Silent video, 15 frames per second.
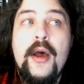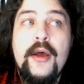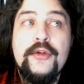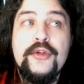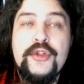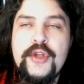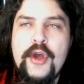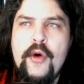
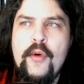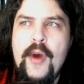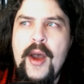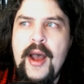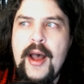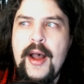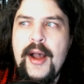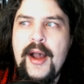So
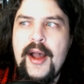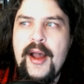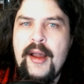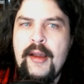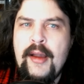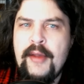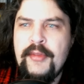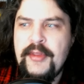
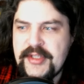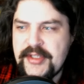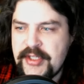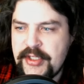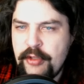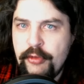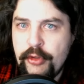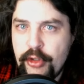this is
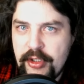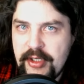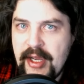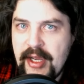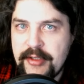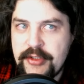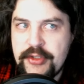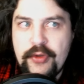still a good
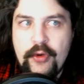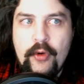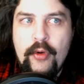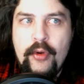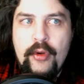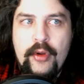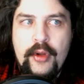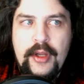
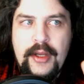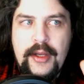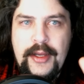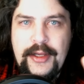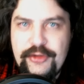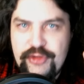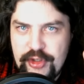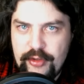console
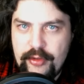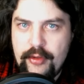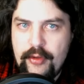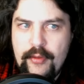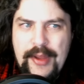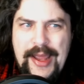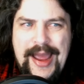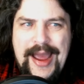in general.
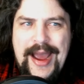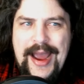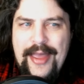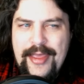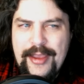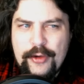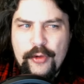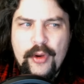I
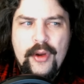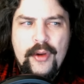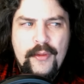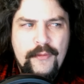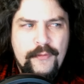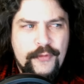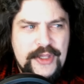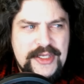think
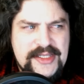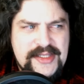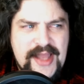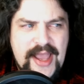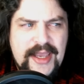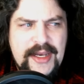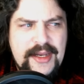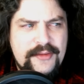for these
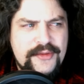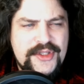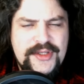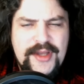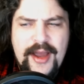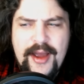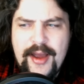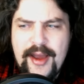negatives,
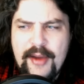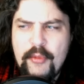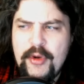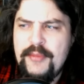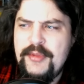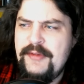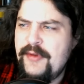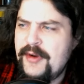I want to
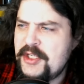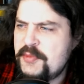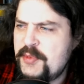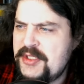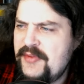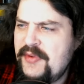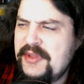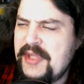be very
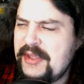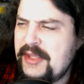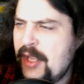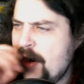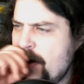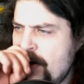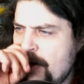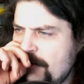specific that they
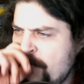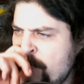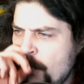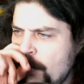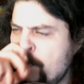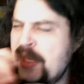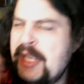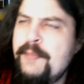are for
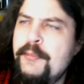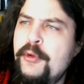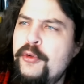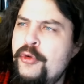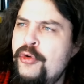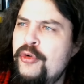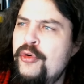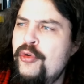people
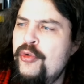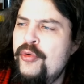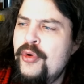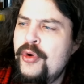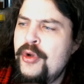who